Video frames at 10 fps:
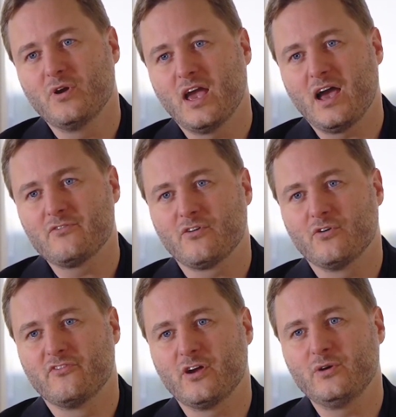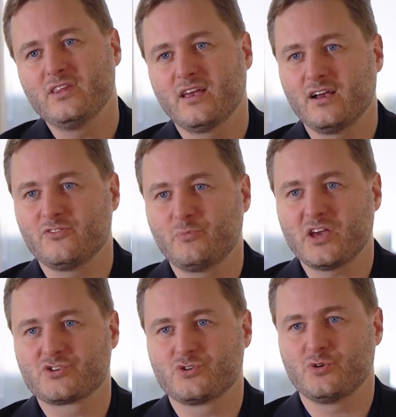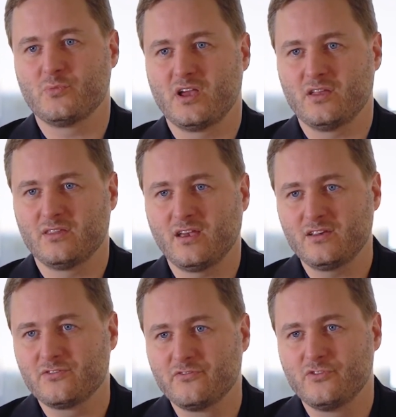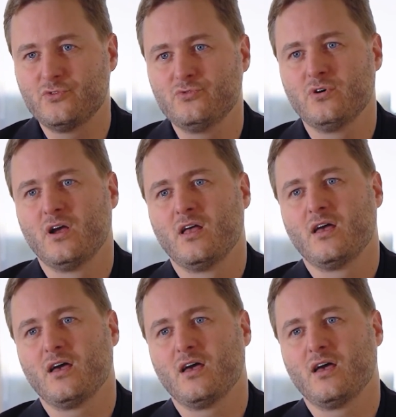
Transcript: we have a very nice spectrum and nice view